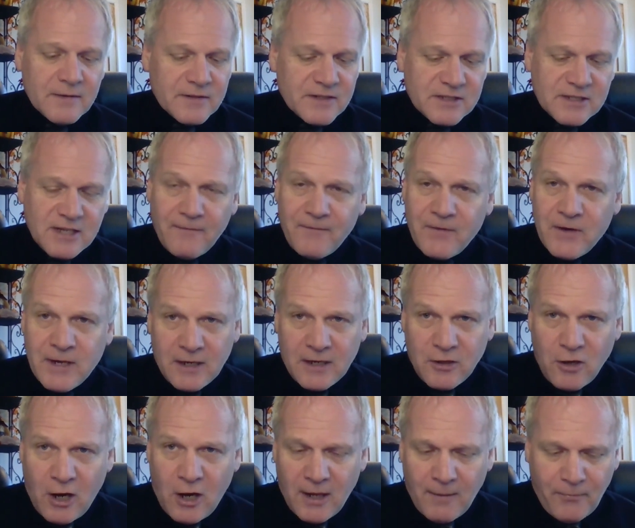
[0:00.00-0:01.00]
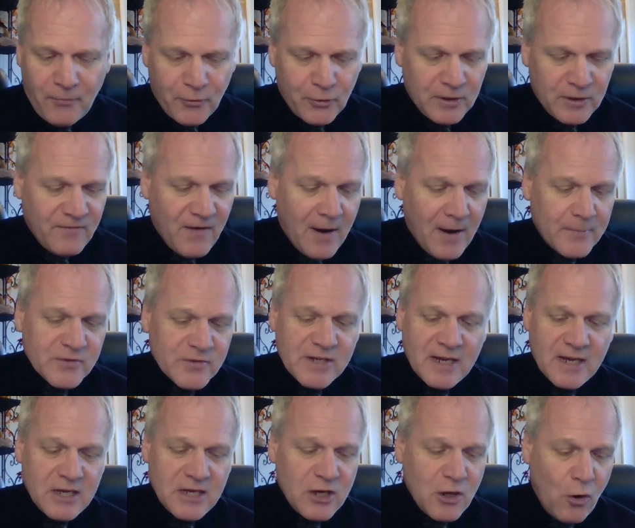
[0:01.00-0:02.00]
Stuffing had gone up
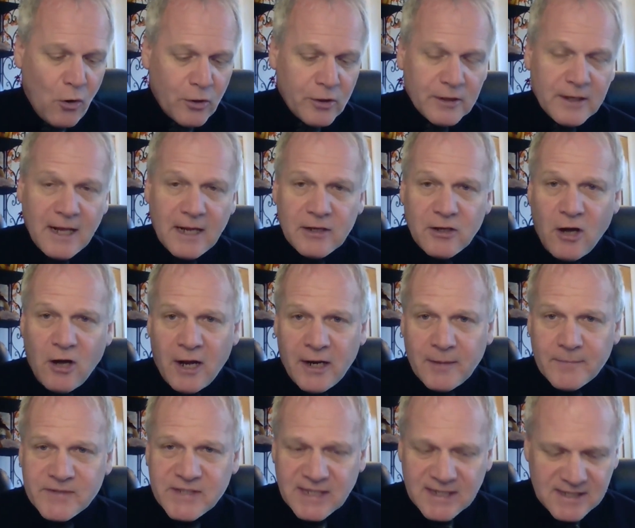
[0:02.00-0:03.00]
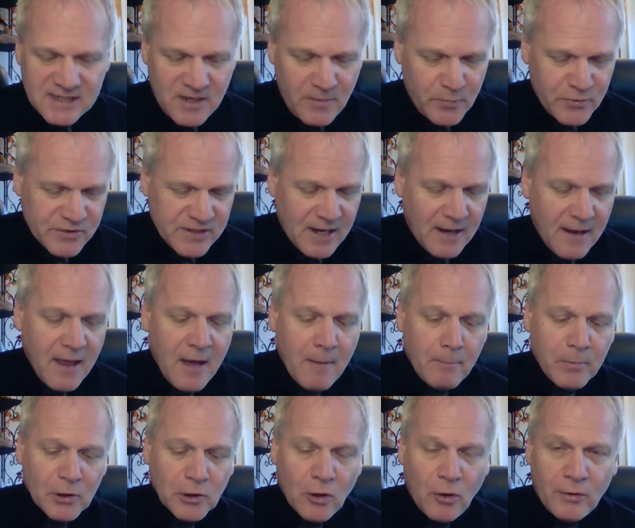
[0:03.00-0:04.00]
35%. Yogurt had gone up 16%.
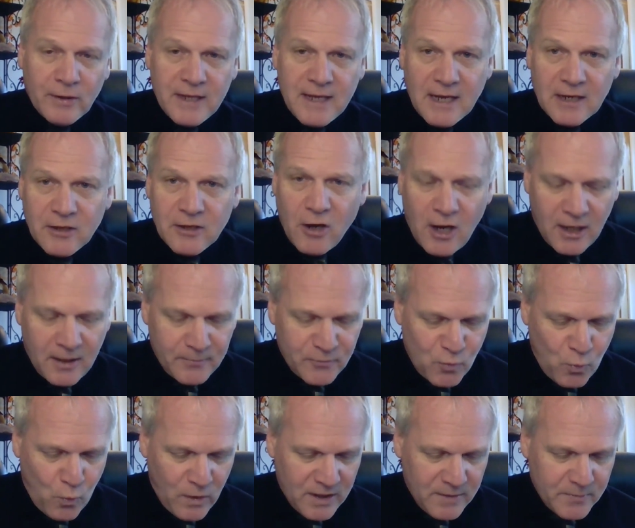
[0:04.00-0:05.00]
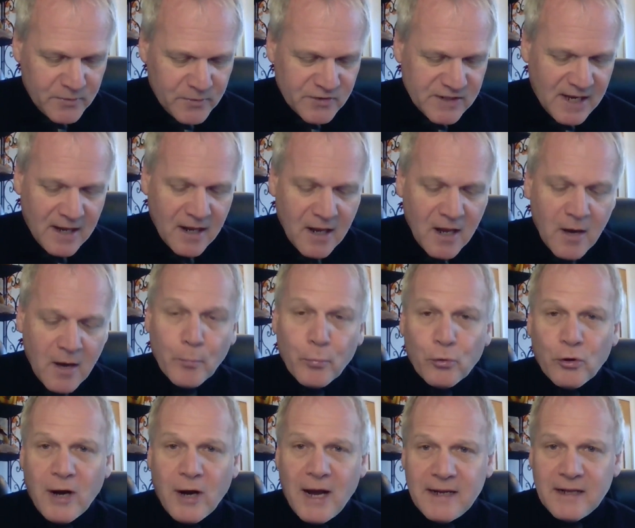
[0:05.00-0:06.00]
Bologna had gone up 20%.
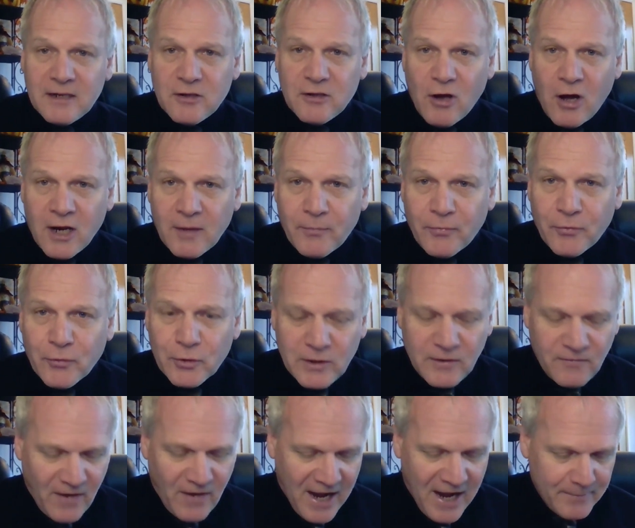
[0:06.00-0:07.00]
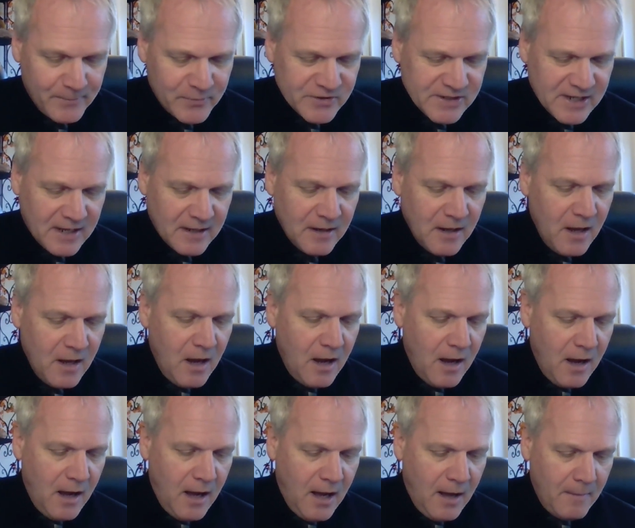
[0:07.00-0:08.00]
Bread had gone up 35%.
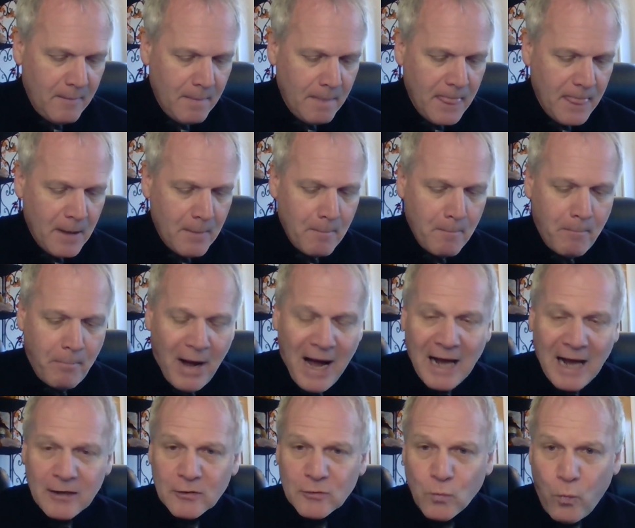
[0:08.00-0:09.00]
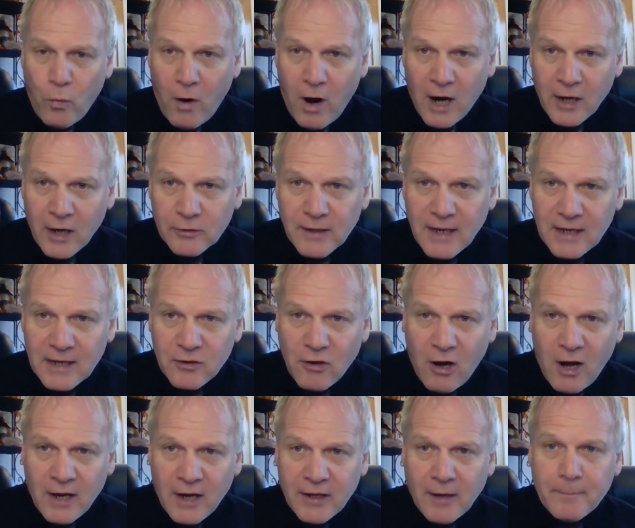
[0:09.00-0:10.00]
Um, bottled water had
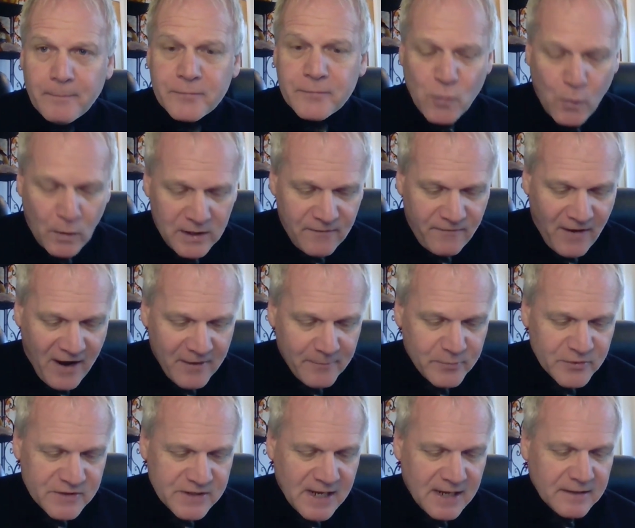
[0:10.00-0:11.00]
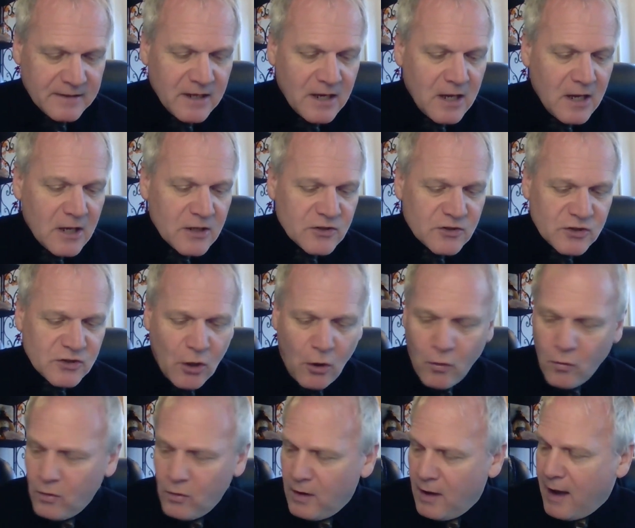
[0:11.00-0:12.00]
gone up 25%.
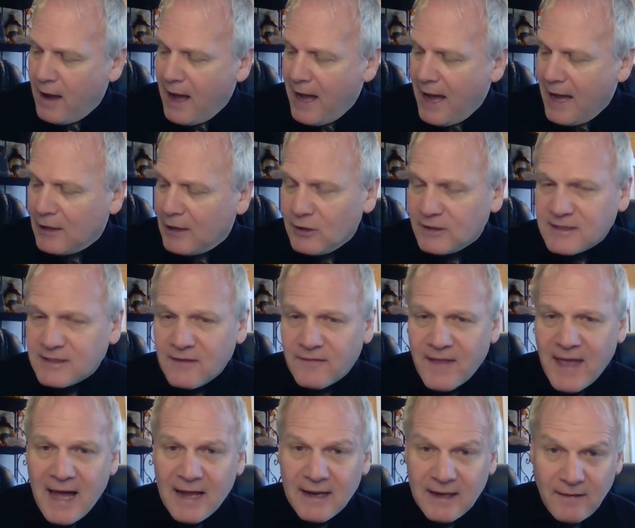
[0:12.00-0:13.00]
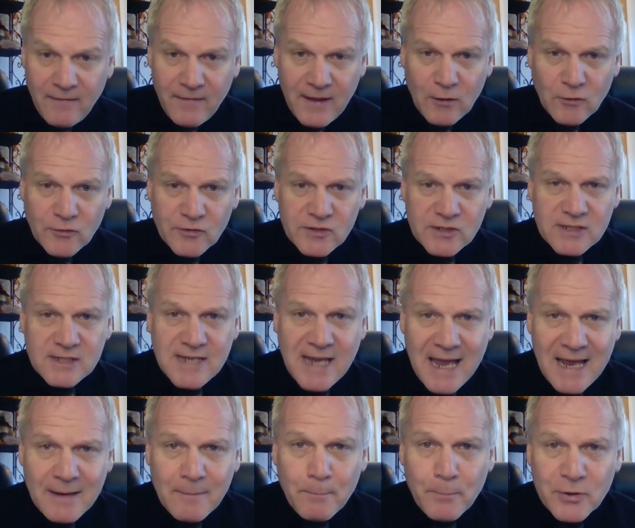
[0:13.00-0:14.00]
So I looked at that and those
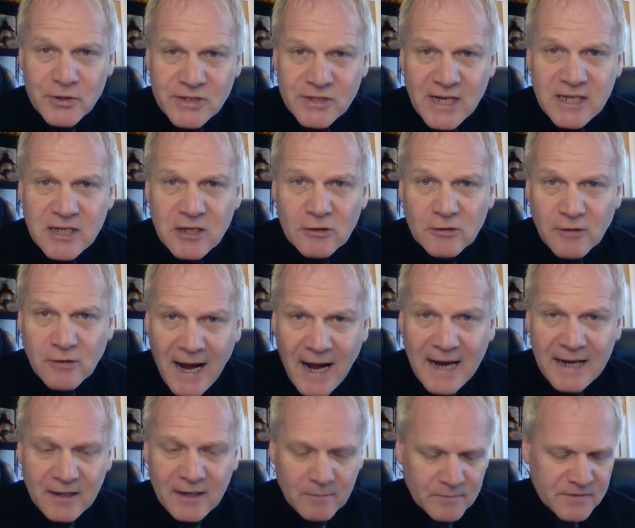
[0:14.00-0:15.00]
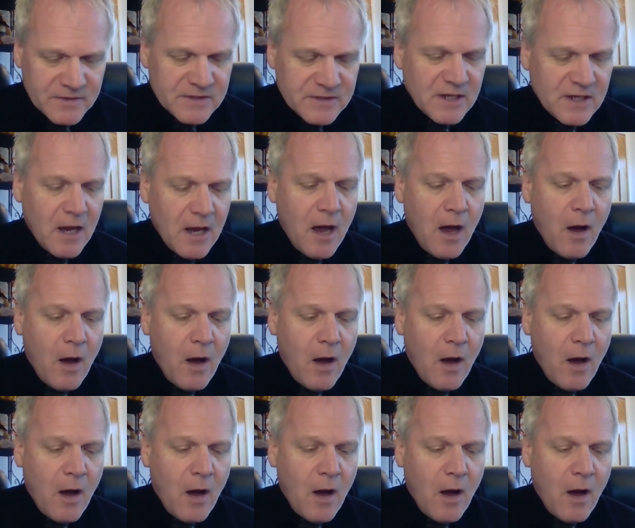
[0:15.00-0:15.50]
10 particular items